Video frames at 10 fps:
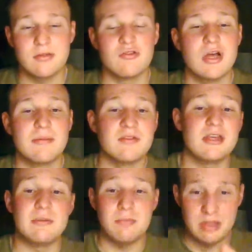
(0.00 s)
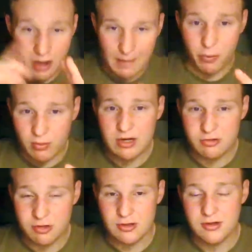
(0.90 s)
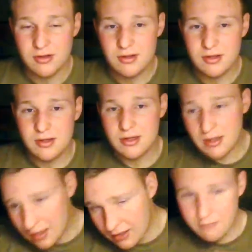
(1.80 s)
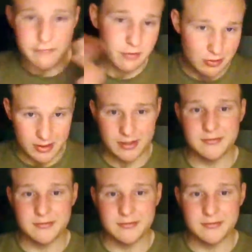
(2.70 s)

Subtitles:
Their job is to keep the operation flowing.